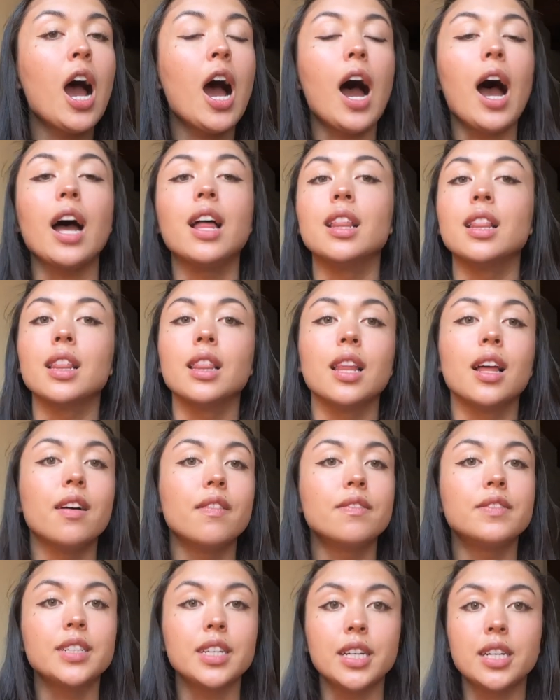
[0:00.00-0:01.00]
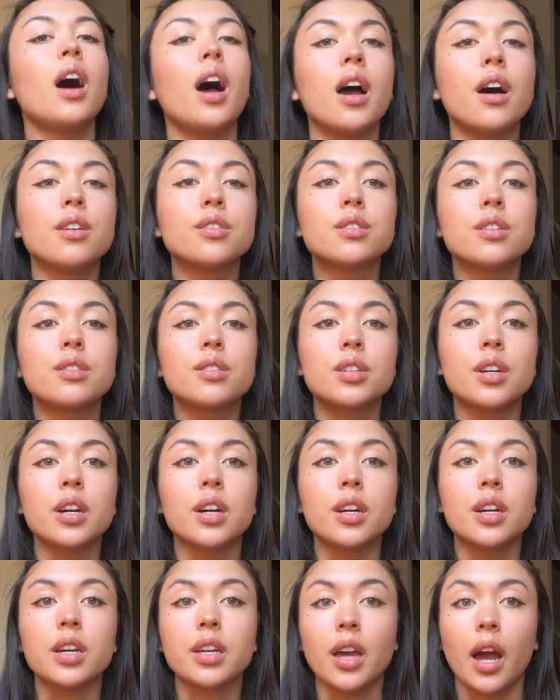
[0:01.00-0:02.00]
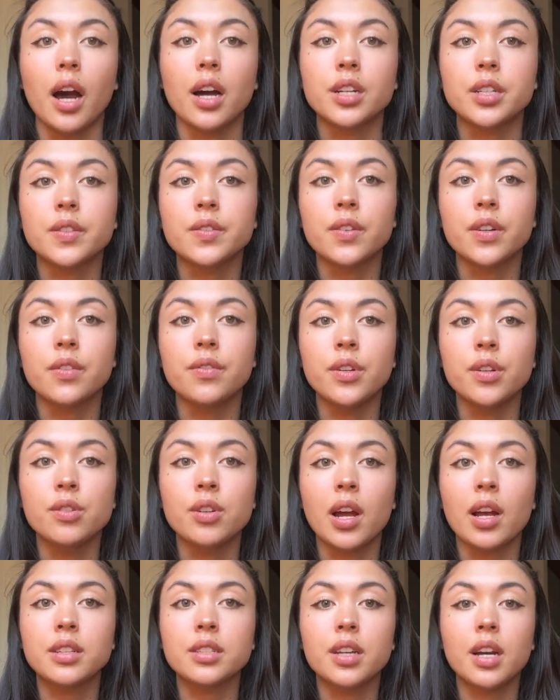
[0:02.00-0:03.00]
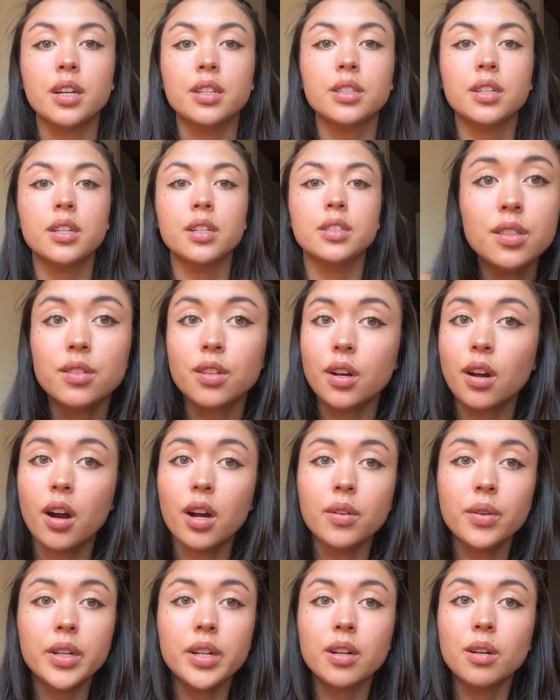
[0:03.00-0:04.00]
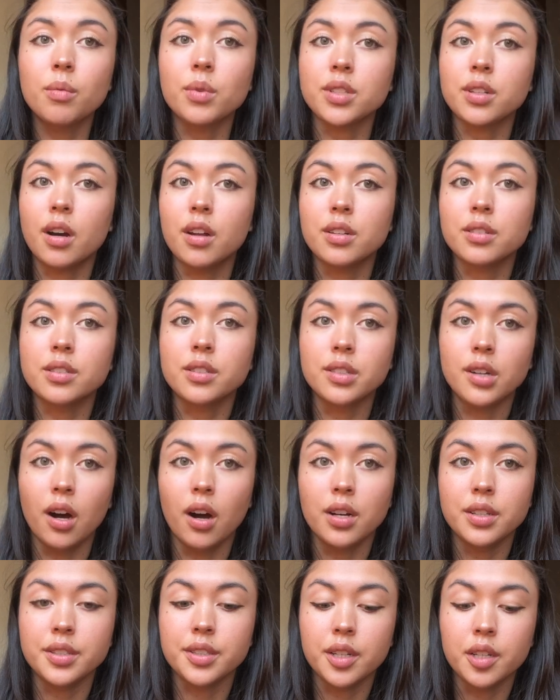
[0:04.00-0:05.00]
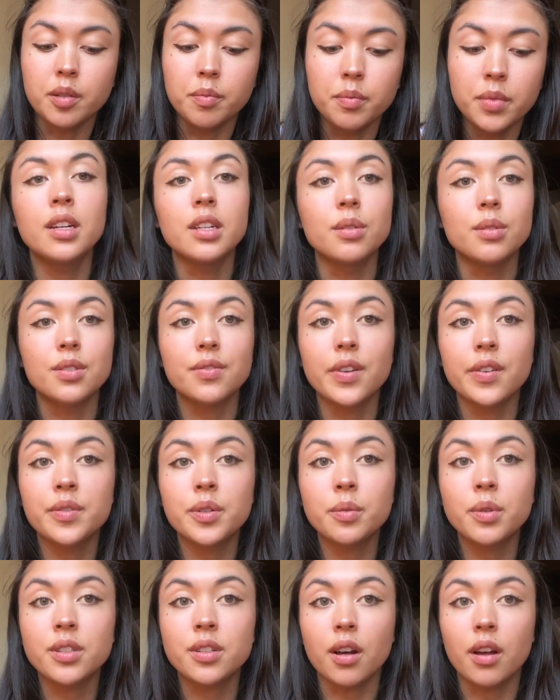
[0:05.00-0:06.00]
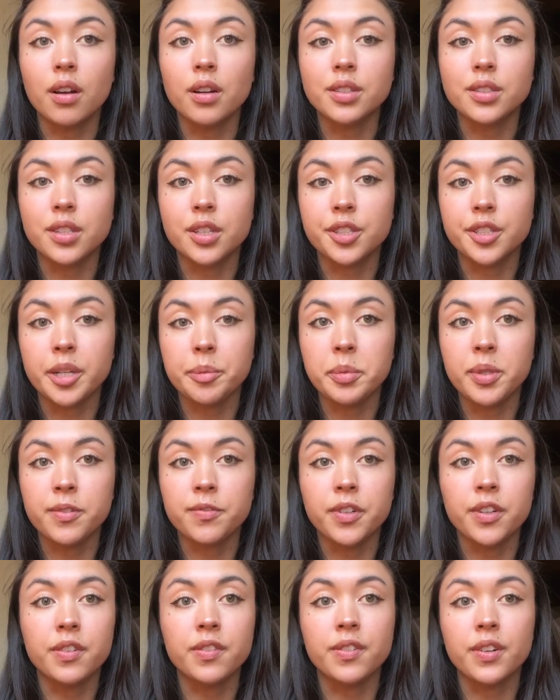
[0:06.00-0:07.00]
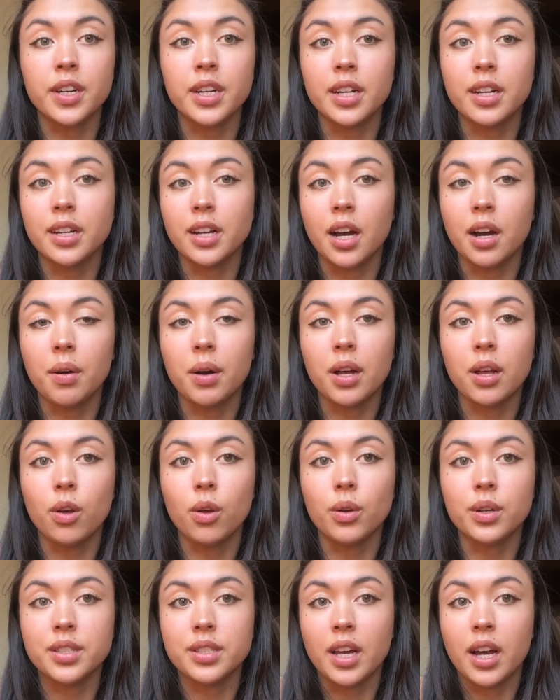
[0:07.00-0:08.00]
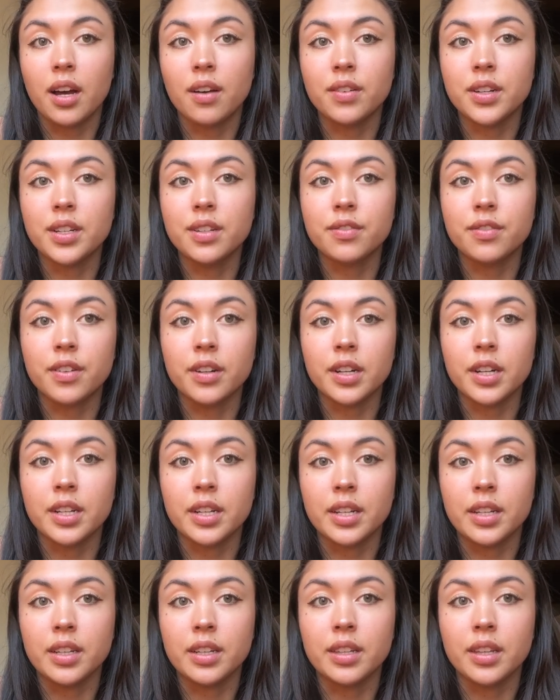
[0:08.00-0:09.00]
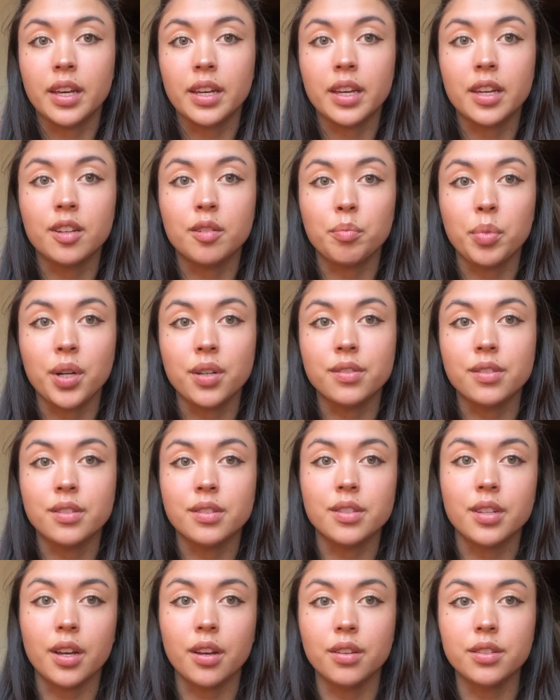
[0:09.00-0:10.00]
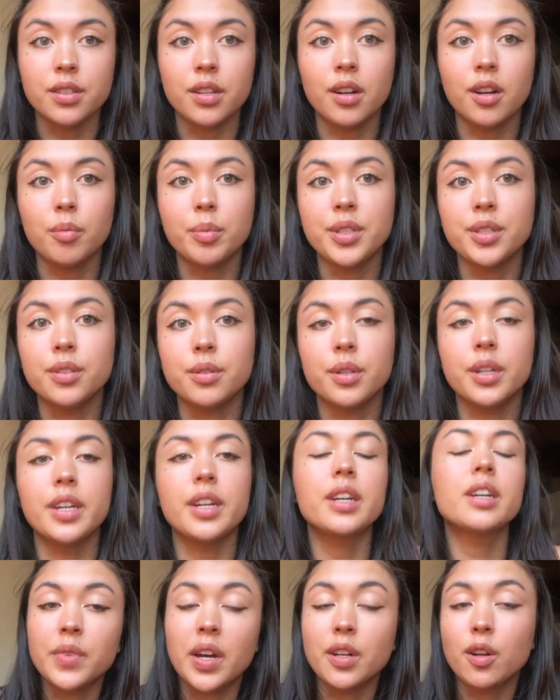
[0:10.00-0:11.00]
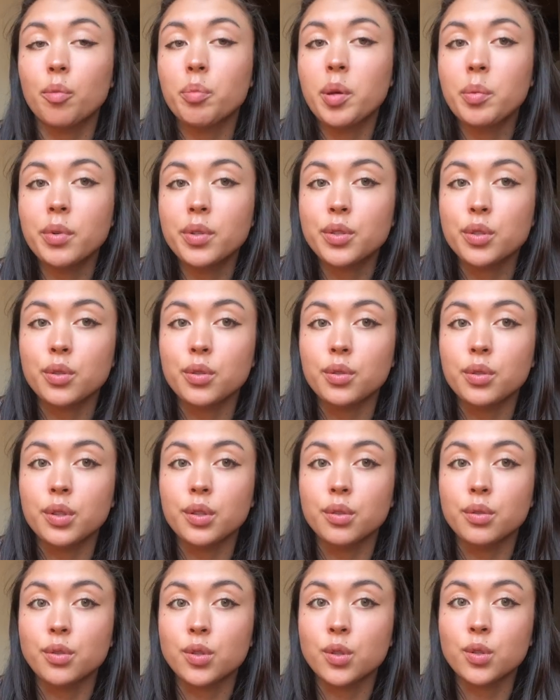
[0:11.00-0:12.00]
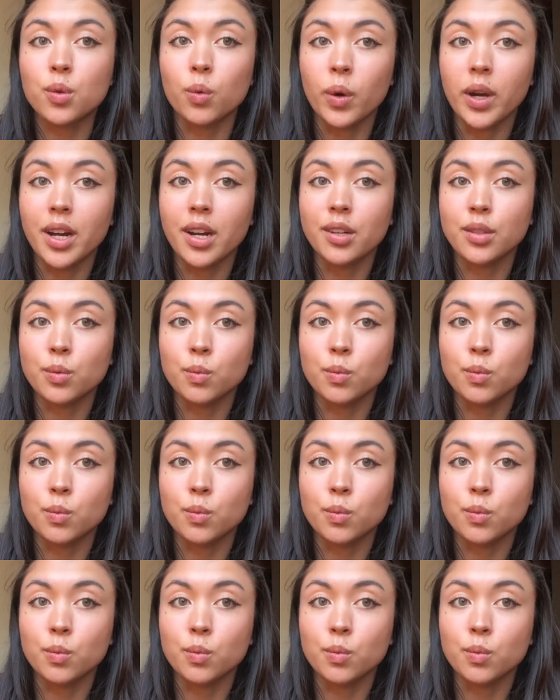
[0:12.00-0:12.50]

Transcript: I loved it. I also took cash for a few transactions. The card reader was honestly awesome. It was $51, they shipped it for free and now I'll always have it for any like in-person sales that I'll be doing. I know people do use Square as